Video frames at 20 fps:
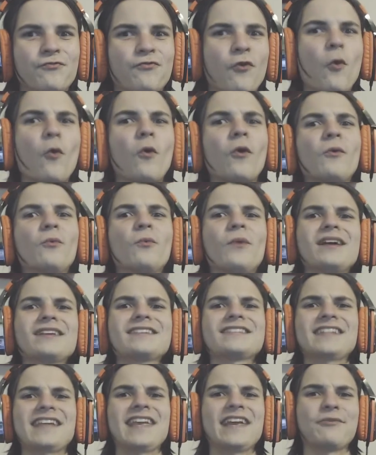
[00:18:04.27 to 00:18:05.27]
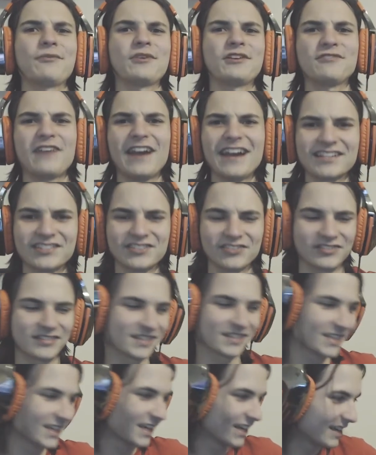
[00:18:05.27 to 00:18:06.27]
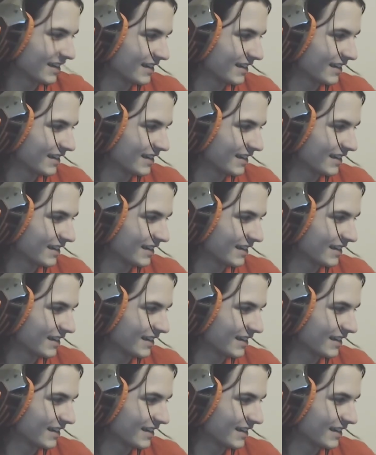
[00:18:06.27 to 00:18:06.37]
4 ways to get rid of hazards.